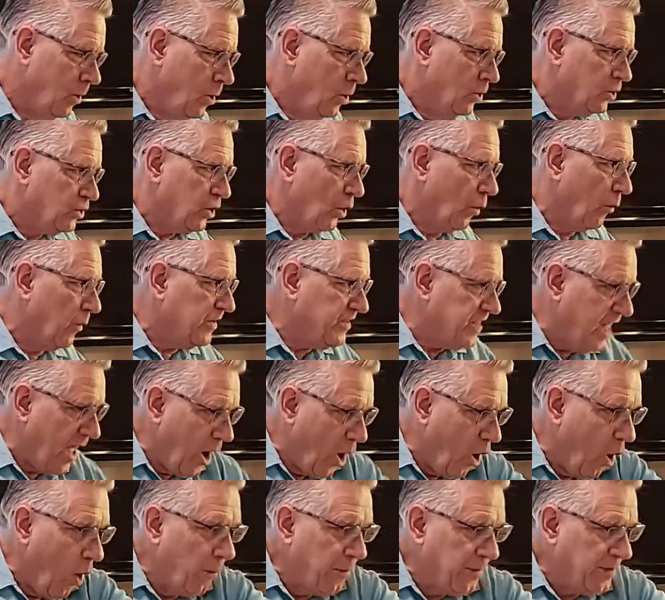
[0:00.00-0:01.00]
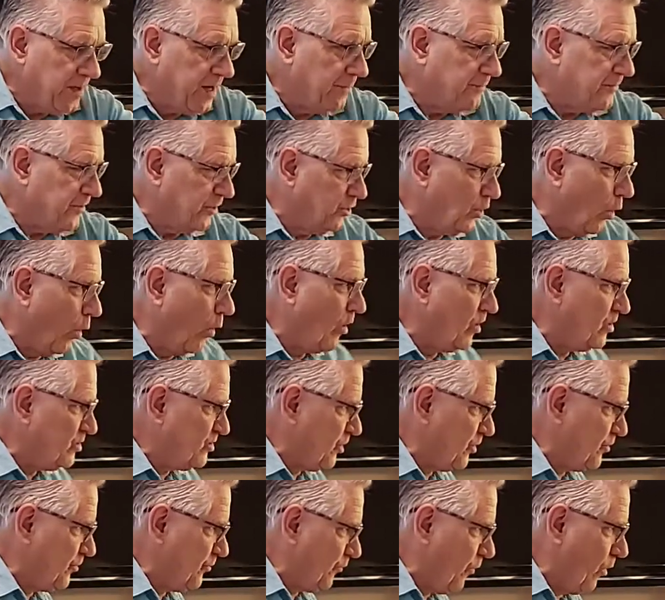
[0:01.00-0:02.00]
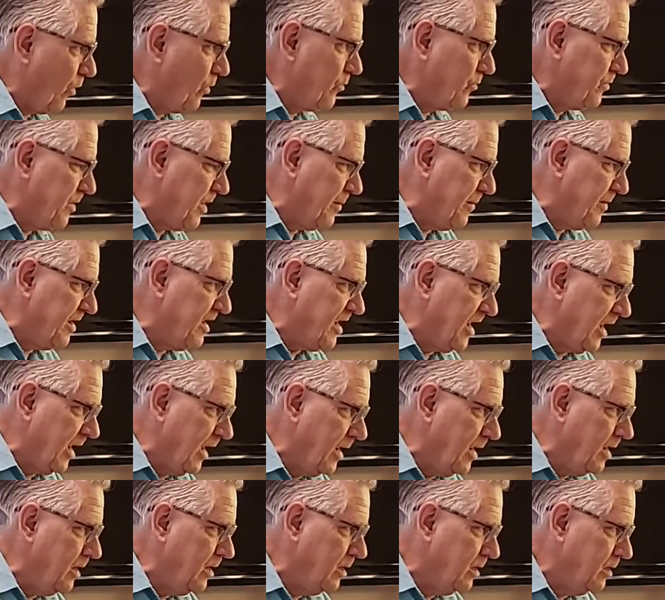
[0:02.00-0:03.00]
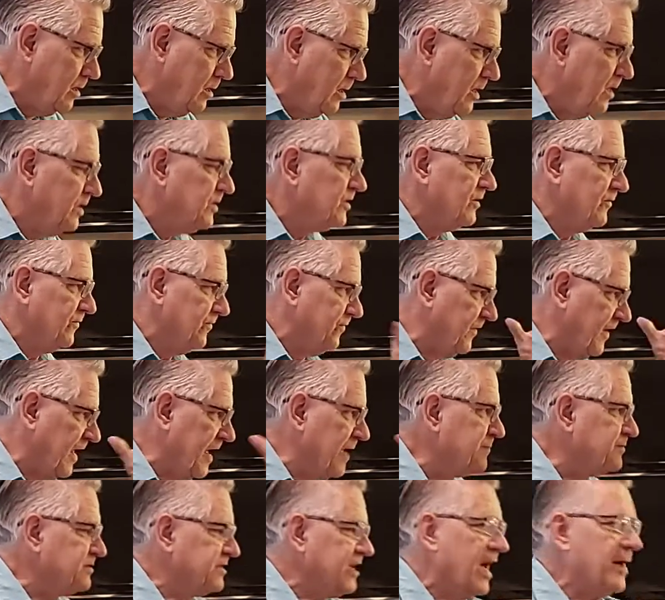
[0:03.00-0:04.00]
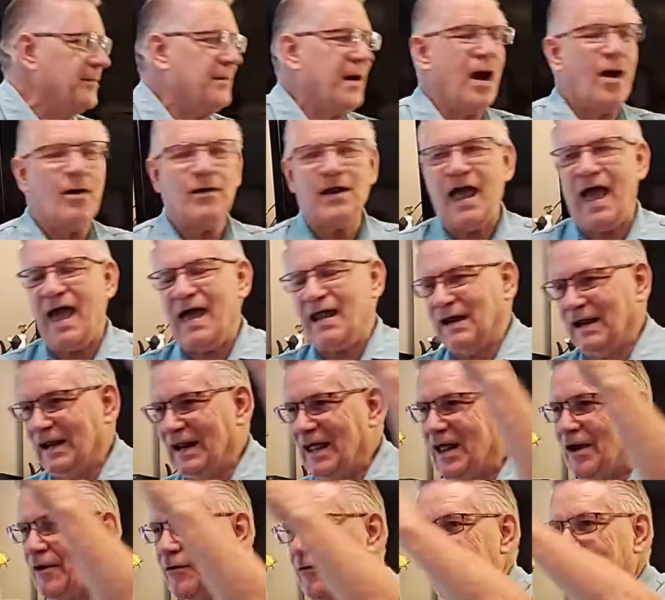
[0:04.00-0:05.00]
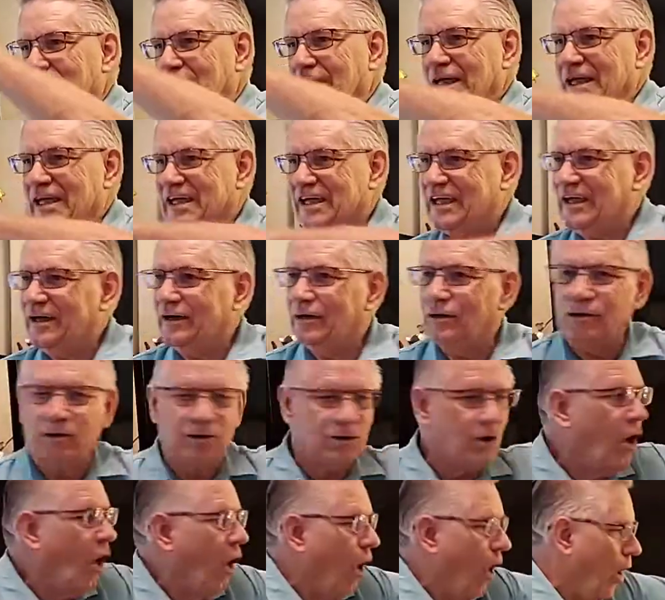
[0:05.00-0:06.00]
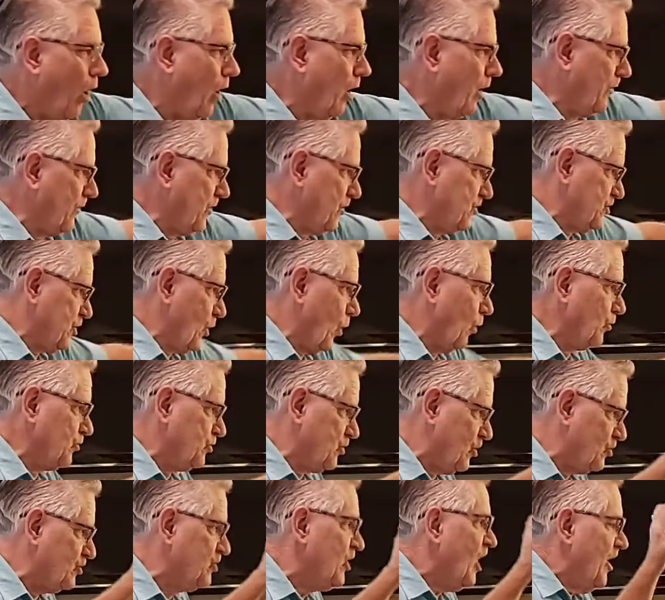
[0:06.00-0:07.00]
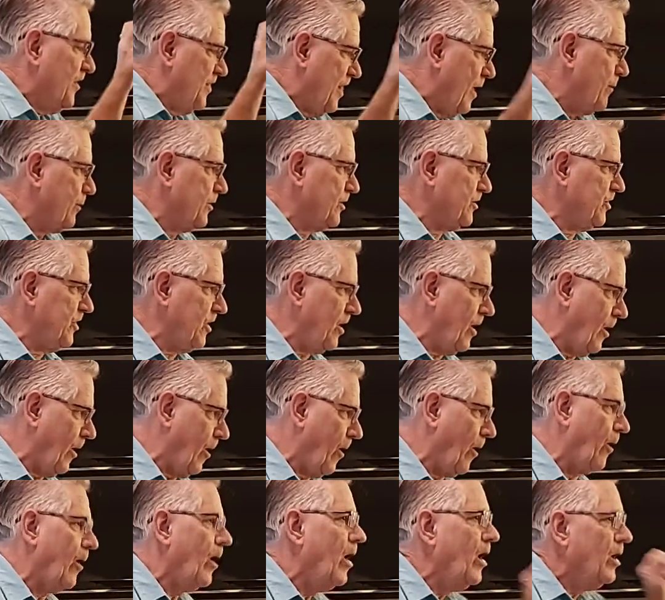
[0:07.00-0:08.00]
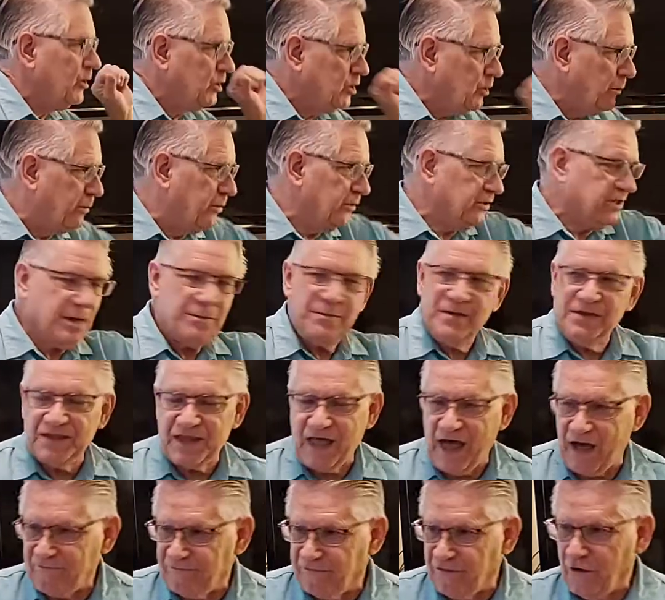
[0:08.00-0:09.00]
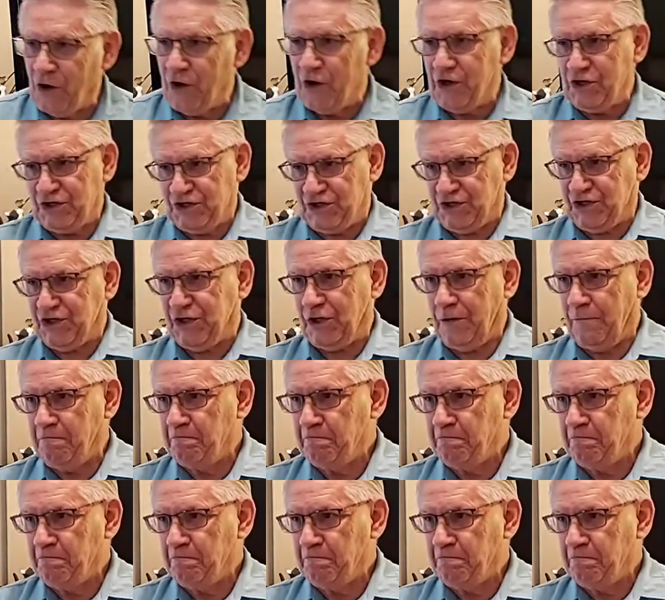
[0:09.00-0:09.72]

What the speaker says: So when they opened up the doors to throw them in, the flames came out and literally killed all of the soldiers that were there to put them in that furnace.